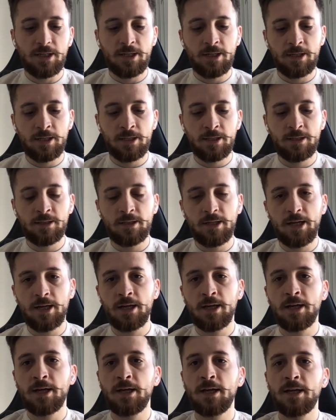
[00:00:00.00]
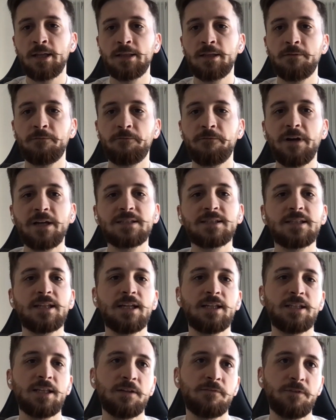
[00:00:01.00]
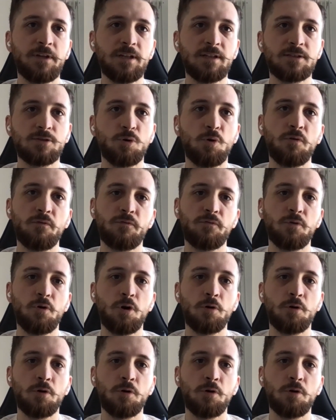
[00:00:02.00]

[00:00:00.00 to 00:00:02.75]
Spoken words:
in the fascinating fields of